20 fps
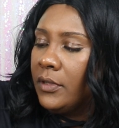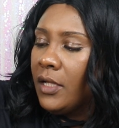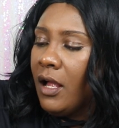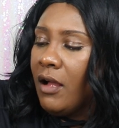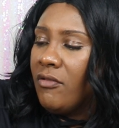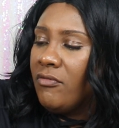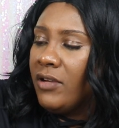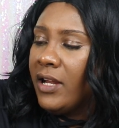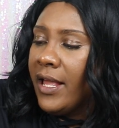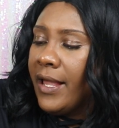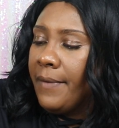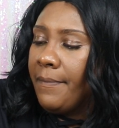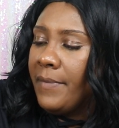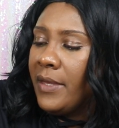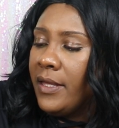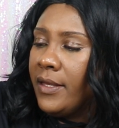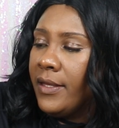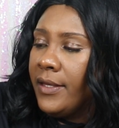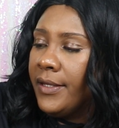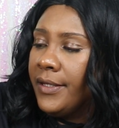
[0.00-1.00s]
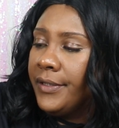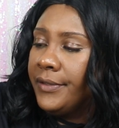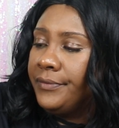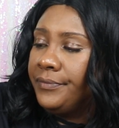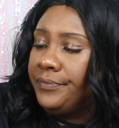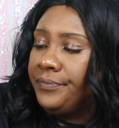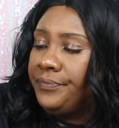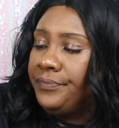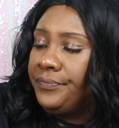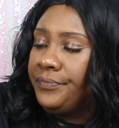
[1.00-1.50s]
I don't like big.
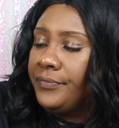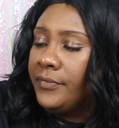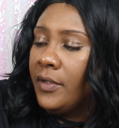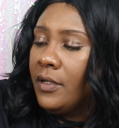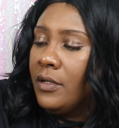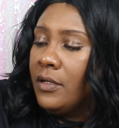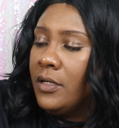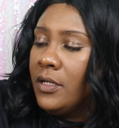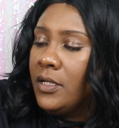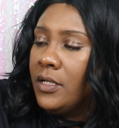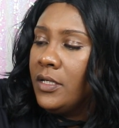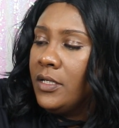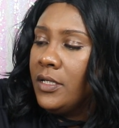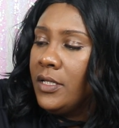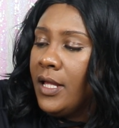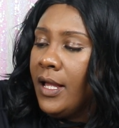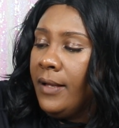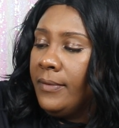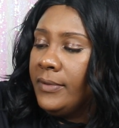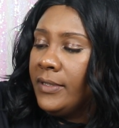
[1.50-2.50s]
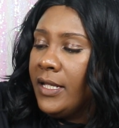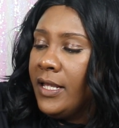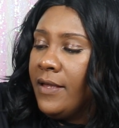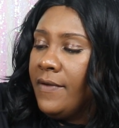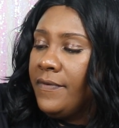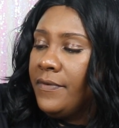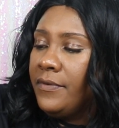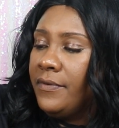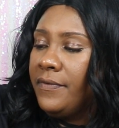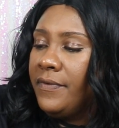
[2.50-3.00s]
You know what I'm
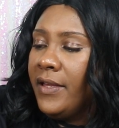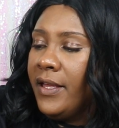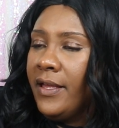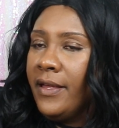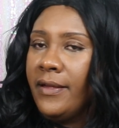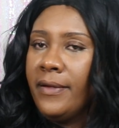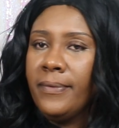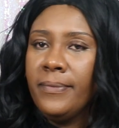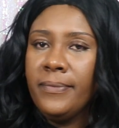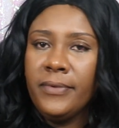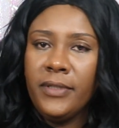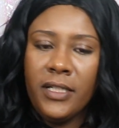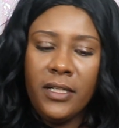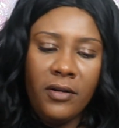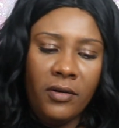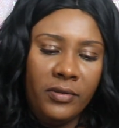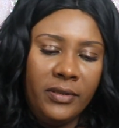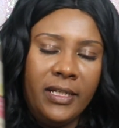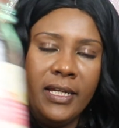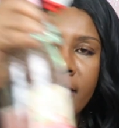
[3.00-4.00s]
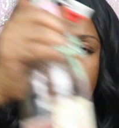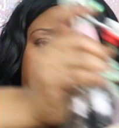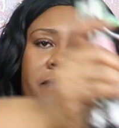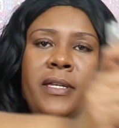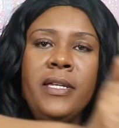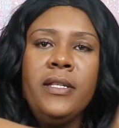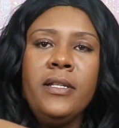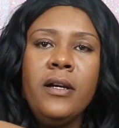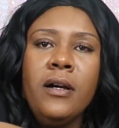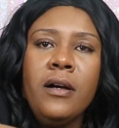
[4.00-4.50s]
saying, Pooh Fam? She gonna tell
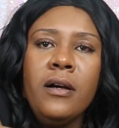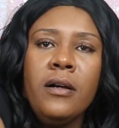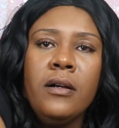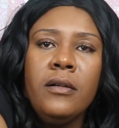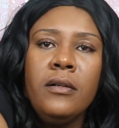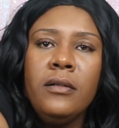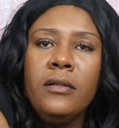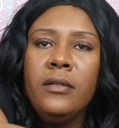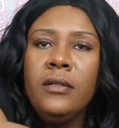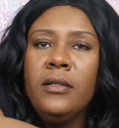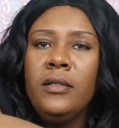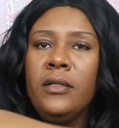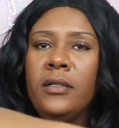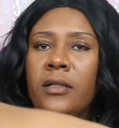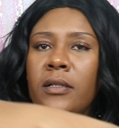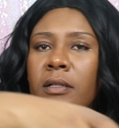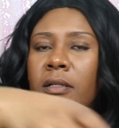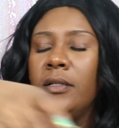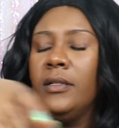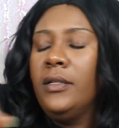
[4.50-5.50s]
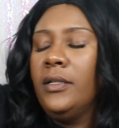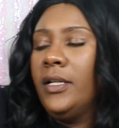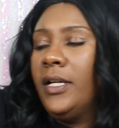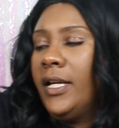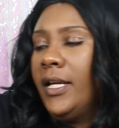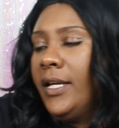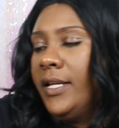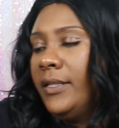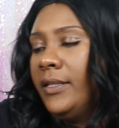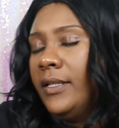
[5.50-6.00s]
me no.
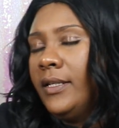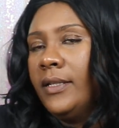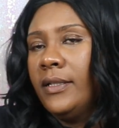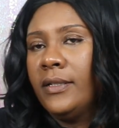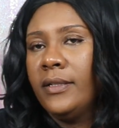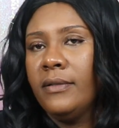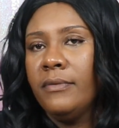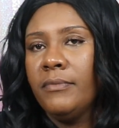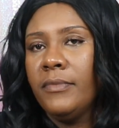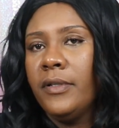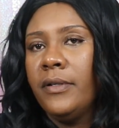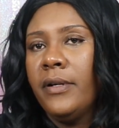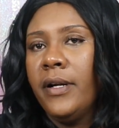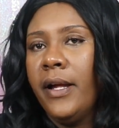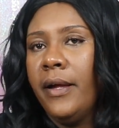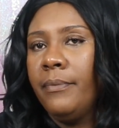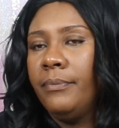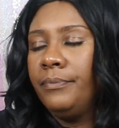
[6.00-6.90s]
Ain't this some crap?